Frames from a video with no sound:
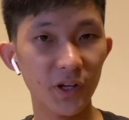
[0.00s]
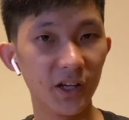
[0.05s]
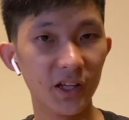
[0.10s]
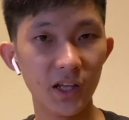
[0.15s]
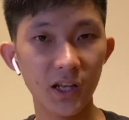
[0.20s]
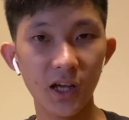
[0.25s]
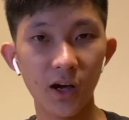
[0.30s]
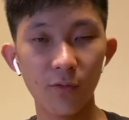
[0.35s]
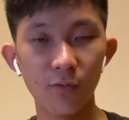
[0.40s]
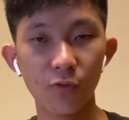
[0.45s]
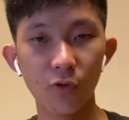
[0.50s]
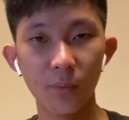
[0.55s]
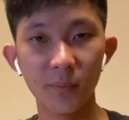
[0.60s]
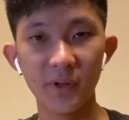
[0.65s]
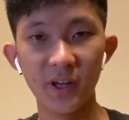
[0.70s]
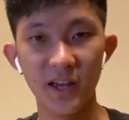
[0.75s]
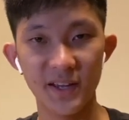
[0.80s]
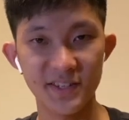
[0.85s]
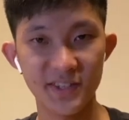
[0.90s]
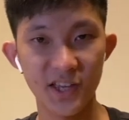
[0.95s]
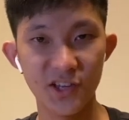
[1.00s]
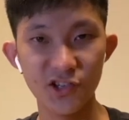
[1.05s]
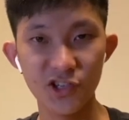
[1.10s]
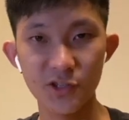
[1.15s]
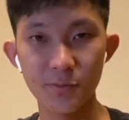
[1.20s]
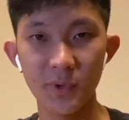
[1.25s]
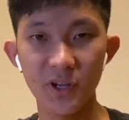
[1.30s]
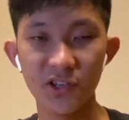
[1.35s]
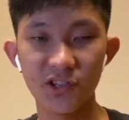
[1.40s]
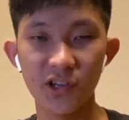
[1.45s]
GitHub from their extensions
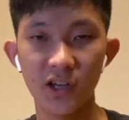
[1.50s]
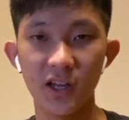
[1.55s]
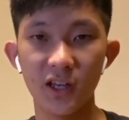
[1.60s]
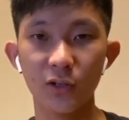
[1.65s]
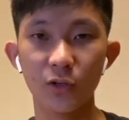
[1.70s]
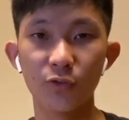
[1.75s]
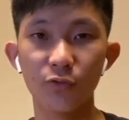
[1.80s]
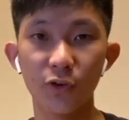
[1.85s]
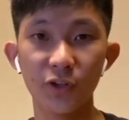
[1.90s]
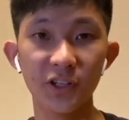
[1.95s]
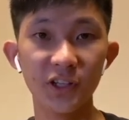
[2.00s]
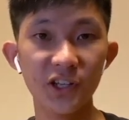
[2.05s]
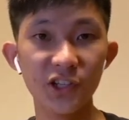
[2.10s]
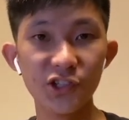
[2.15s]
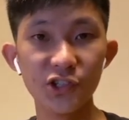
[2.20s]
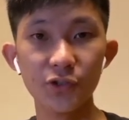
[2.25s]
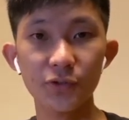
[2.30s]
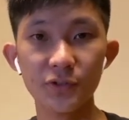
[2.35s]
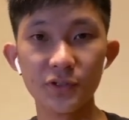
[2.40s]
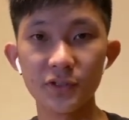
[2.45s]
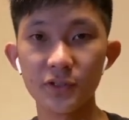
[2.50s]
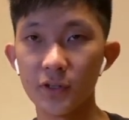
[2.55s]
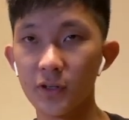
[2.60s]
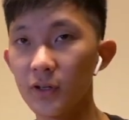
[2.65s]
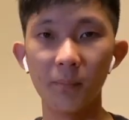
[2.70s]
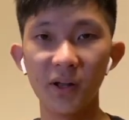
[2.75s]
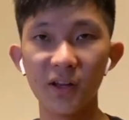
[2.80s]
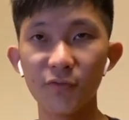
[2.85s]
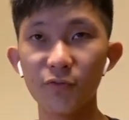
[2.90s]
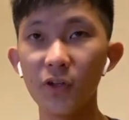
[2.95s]
page and look for the issues.
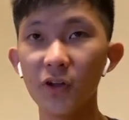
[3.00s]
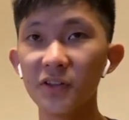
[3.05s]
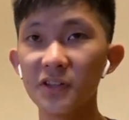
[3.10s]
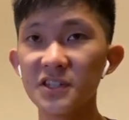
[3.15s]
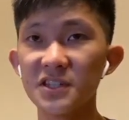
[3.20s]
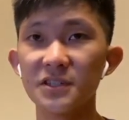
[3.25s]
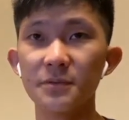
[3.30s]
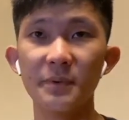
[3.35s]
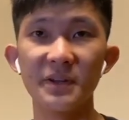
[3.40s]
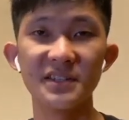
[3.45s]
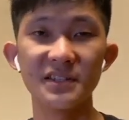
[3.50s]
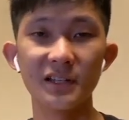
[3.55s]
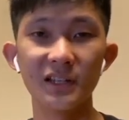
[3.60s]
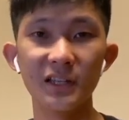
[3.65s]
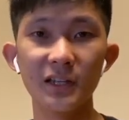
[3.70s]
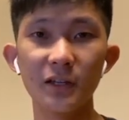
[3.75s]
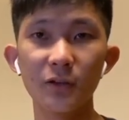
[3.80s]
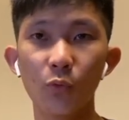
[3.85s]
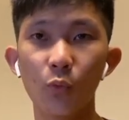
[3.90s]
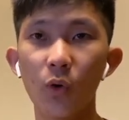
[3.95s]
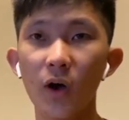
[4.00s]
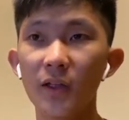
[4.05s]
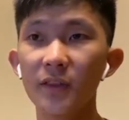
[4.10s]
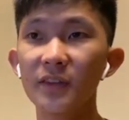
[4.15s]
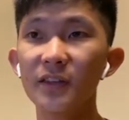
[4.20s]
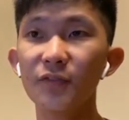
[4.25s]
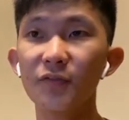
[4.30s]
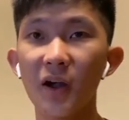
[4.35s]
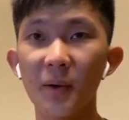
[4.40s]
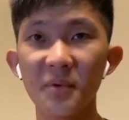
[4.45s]
But if not, this is basically what
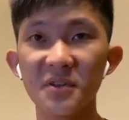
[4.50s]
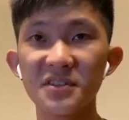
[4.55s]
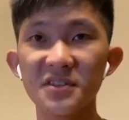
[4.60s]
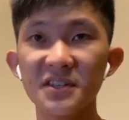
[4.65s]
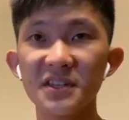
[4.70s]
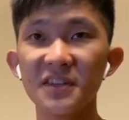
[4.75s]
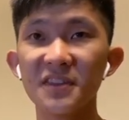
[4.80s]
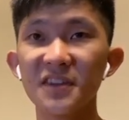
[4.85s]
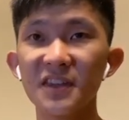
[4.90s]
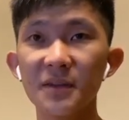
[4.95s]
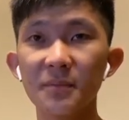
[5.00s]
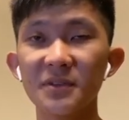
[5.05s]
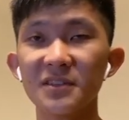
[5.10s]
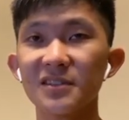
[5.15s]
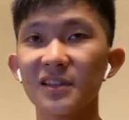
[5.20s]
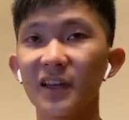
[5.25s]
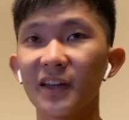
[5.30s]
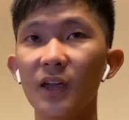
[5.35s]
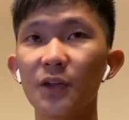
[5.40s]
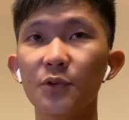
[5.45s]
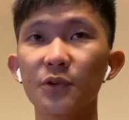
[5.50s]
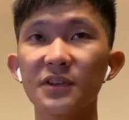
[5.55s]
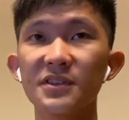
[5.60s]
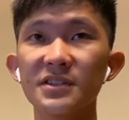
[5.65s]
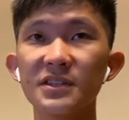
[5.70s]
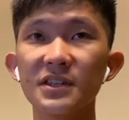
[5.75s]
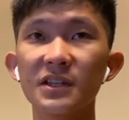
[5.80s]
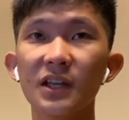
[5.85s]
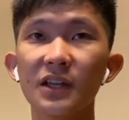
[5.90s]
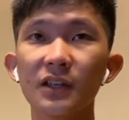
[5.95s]
the Vibrancy theme is like. And you can
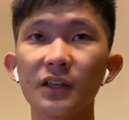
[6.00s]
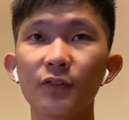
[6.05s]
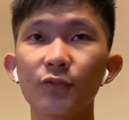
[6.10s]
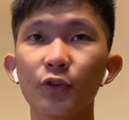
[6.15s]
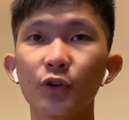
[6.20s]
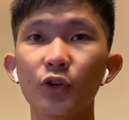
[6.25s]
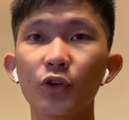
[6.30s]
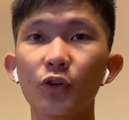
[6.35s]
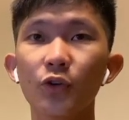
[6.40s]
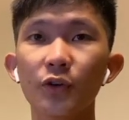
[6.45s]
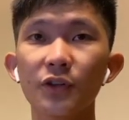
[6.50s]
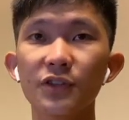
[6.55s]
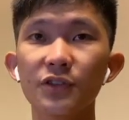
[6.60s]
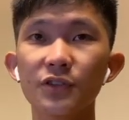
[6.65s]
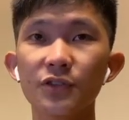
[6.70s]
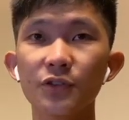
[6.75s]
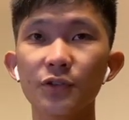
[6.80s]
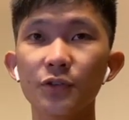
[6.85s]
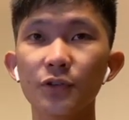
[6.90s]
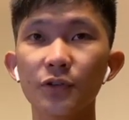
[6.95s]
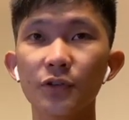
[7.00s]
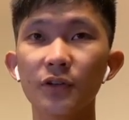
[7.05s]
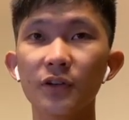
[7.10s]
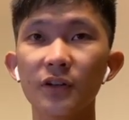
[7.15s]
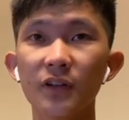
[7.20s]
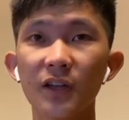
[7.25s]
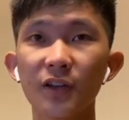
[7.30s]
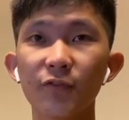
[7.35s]
see that if you go into a